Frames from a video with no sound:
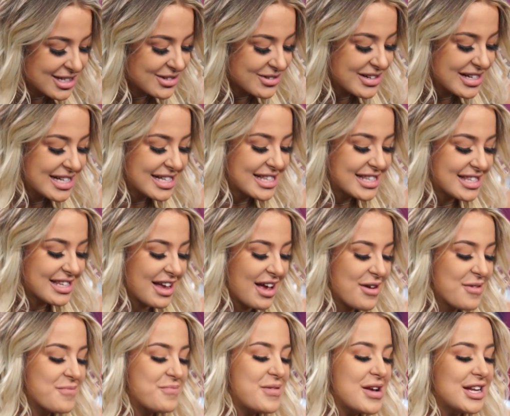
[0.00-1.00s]
tweets,
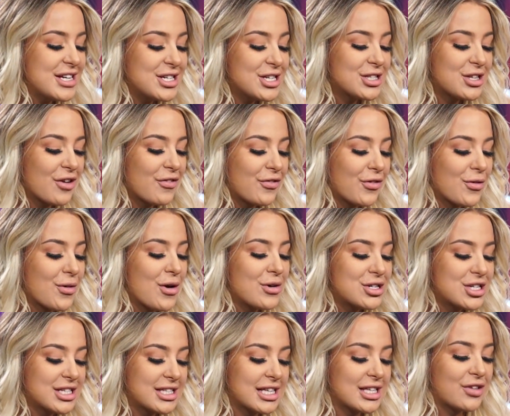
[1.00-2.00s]
pigeons are
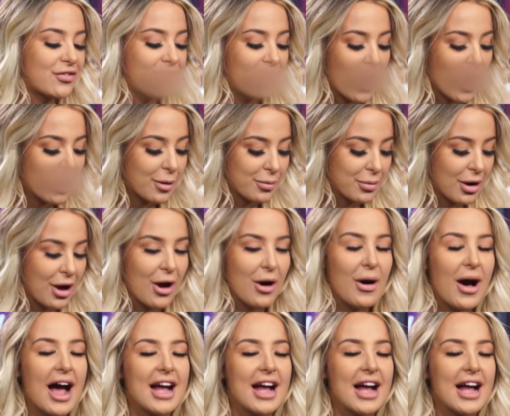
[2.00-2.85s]
ferocious as f, bro.